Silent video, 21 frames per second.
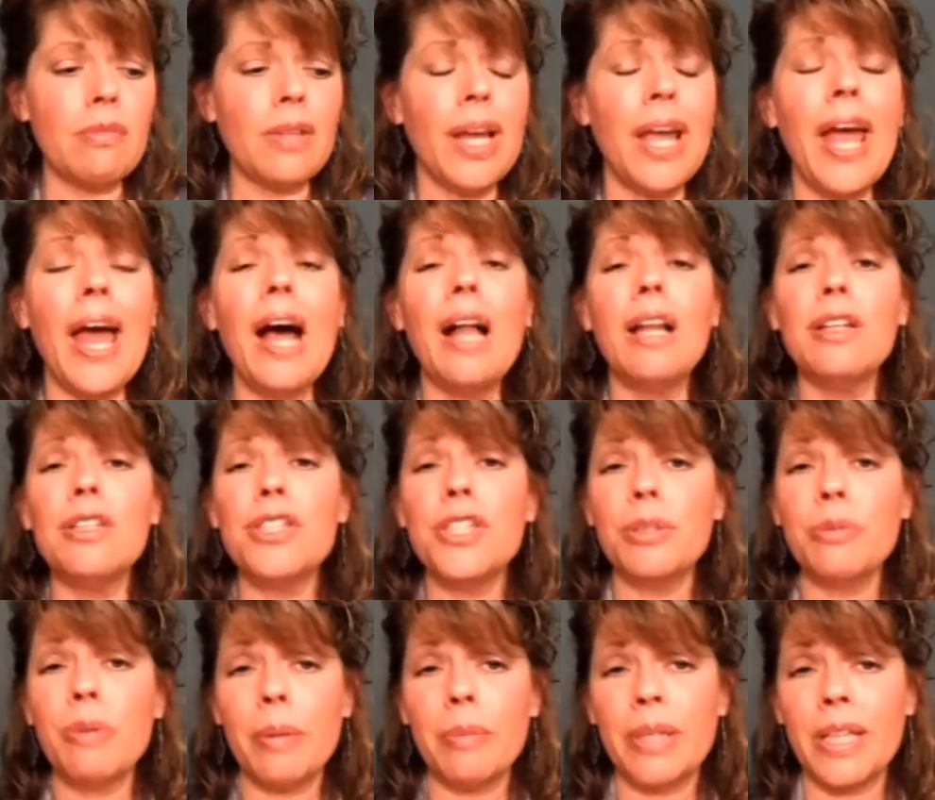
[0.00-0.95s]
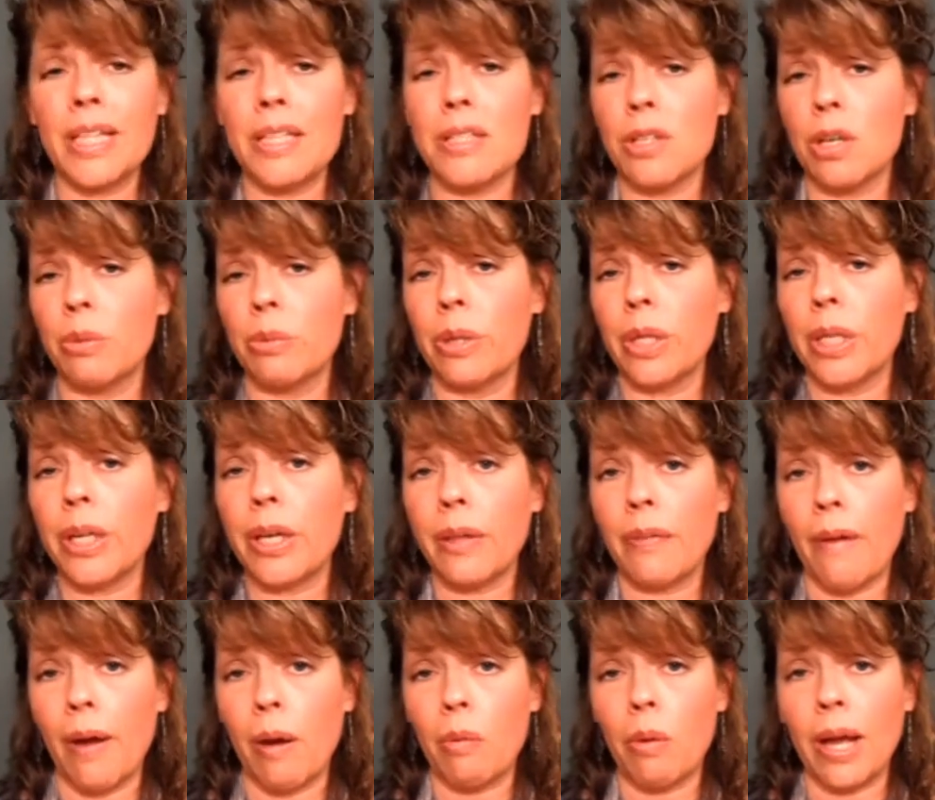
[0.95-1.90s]
Allergy remedies are really
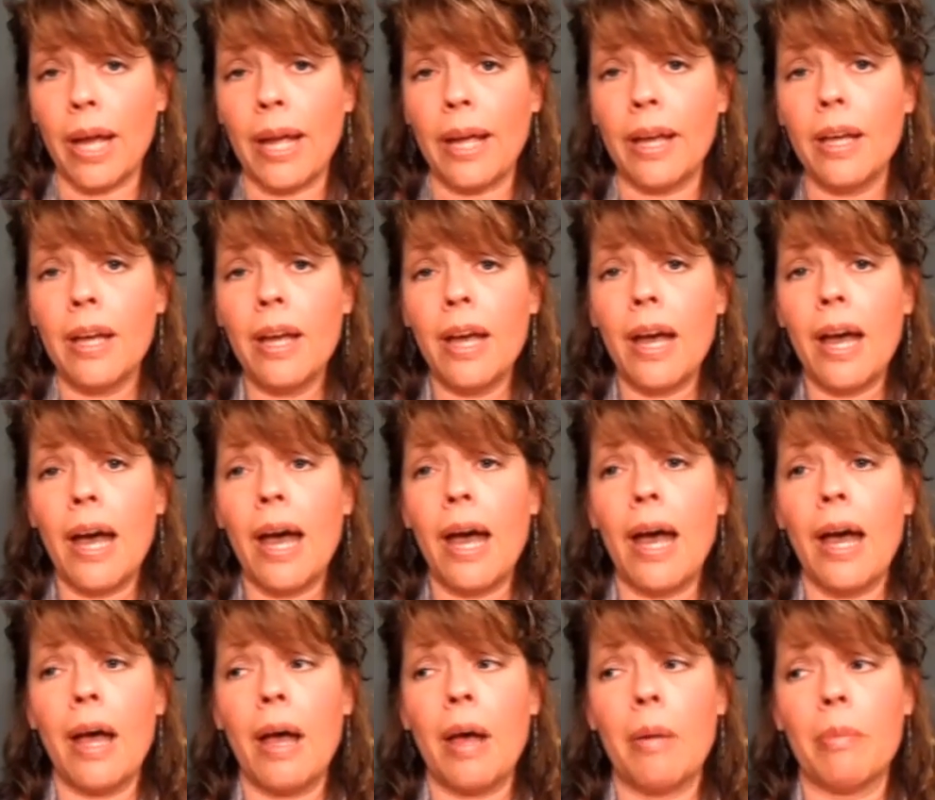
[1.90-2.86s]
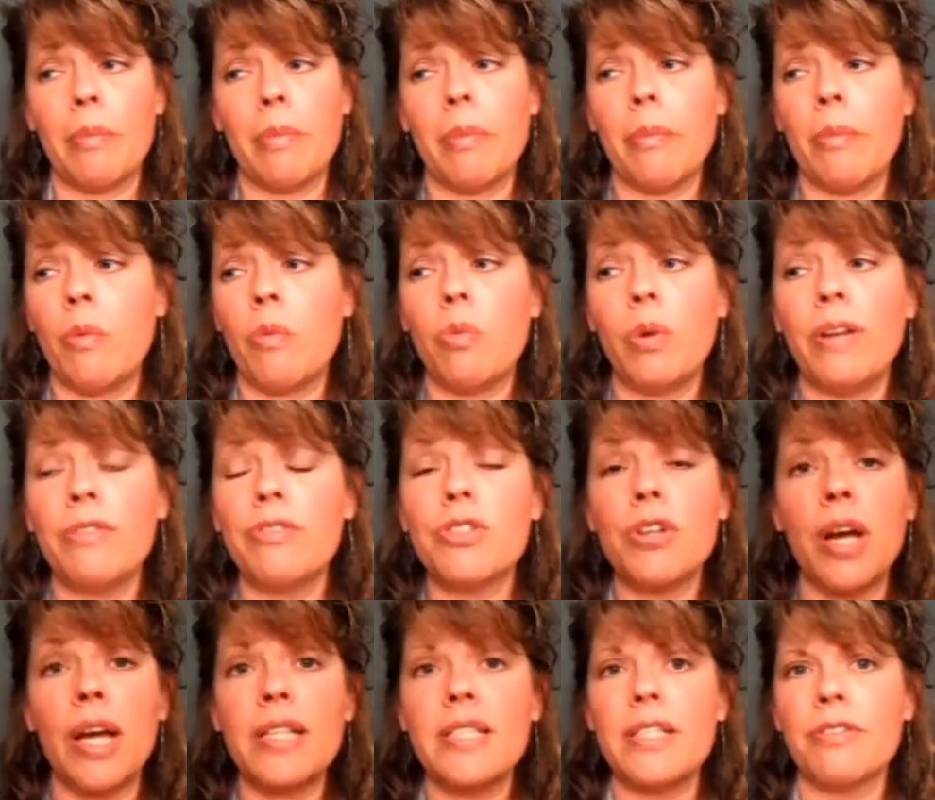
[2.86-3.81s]
good that way. We've
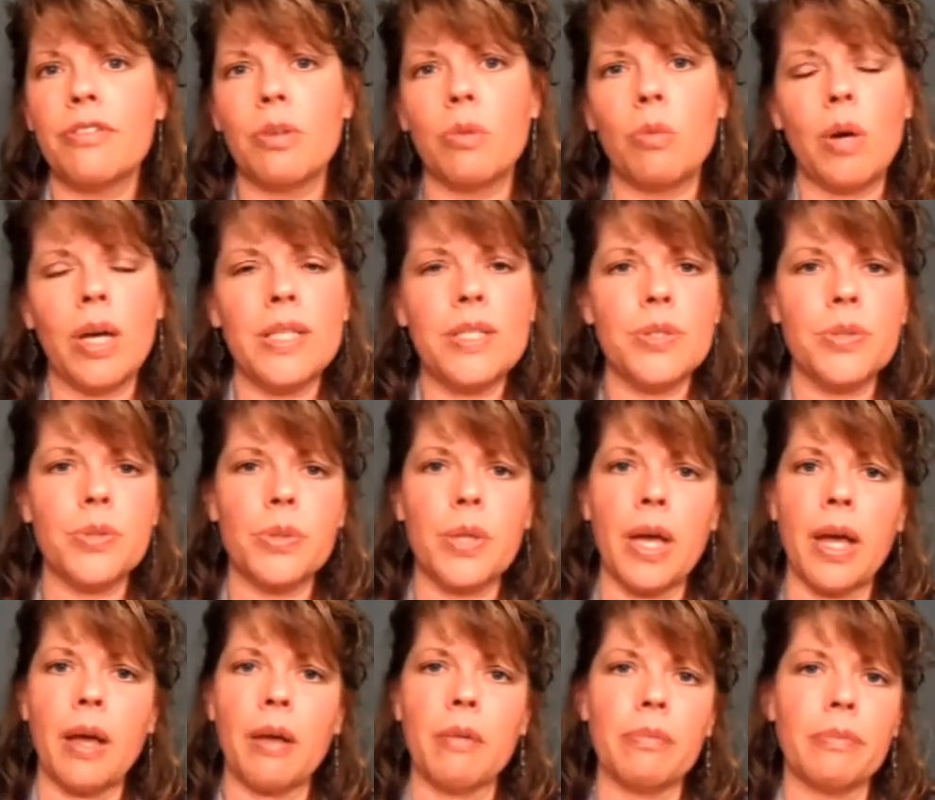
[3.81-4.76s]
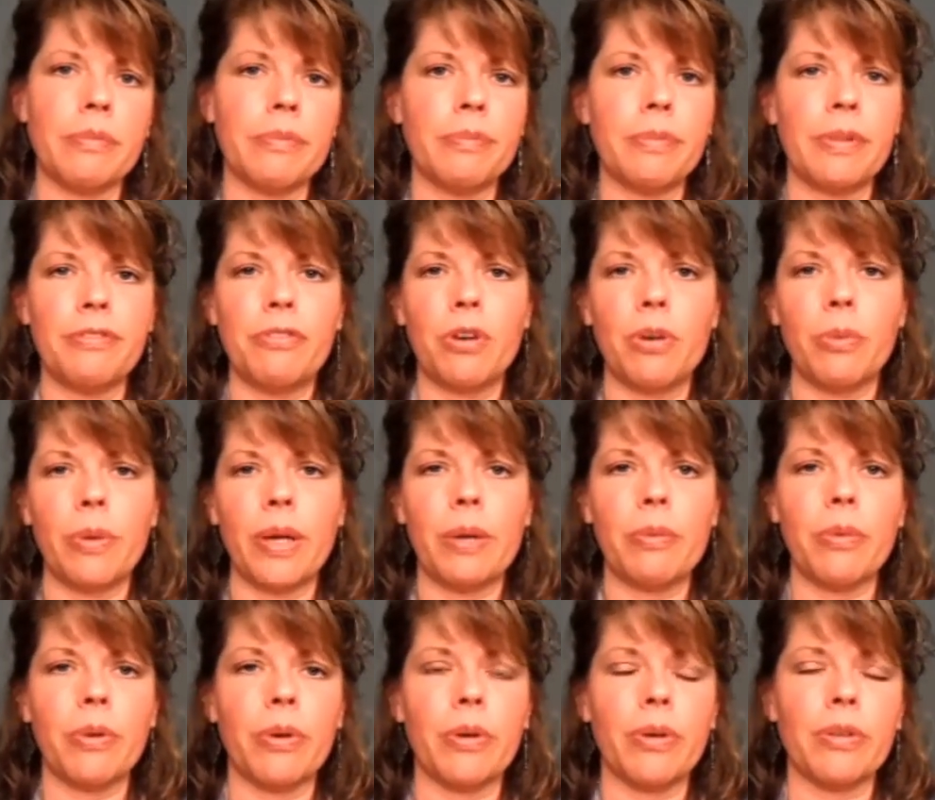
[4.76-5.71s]
tried different ones before we
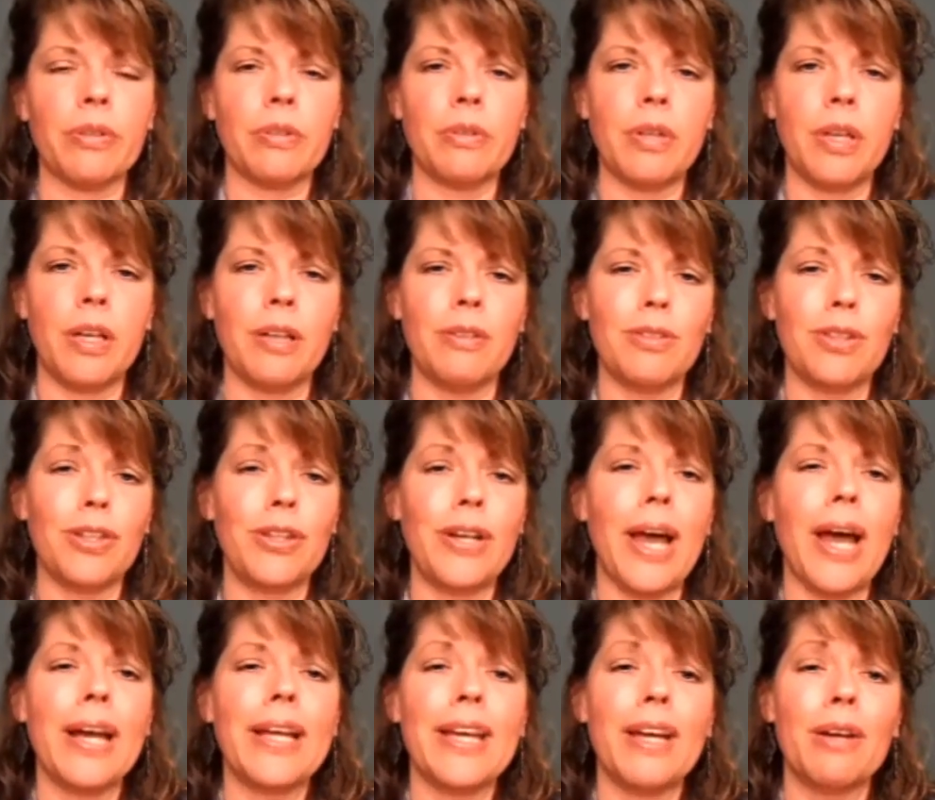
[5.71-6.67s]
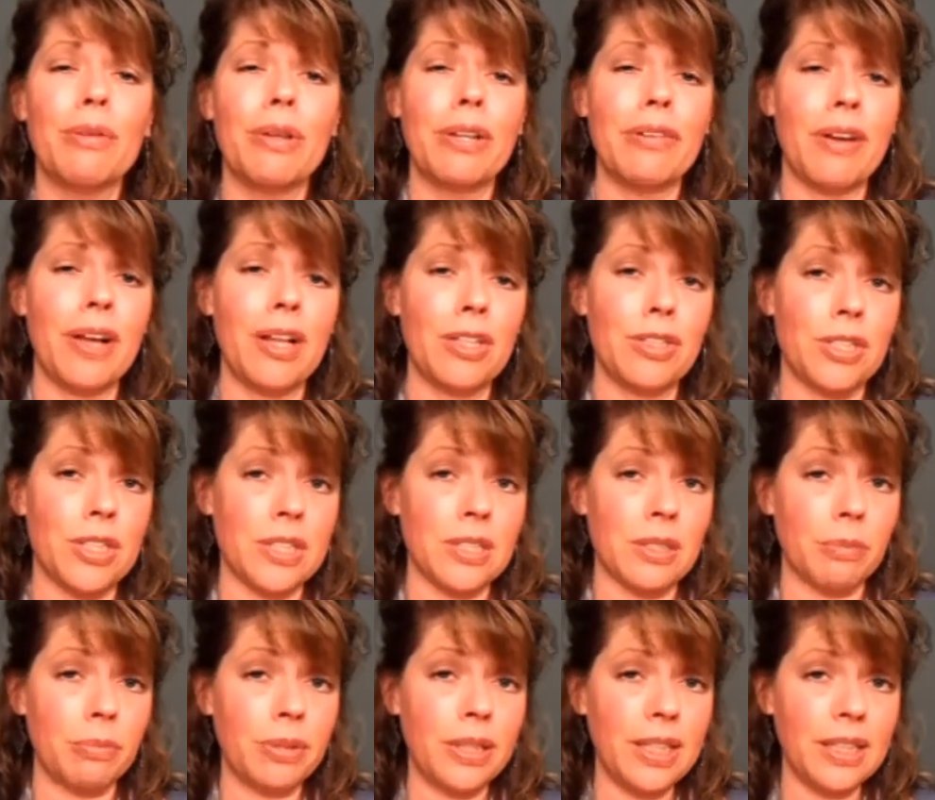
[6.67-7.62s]
learned how to get rid of allergies
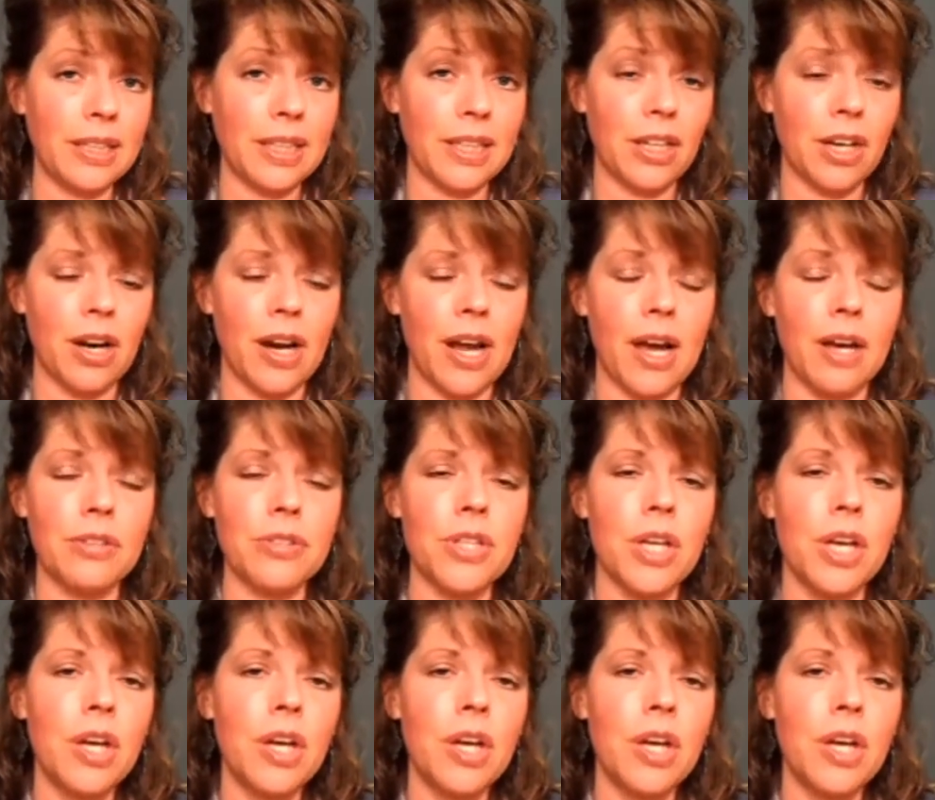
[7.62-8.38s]
completely at our house.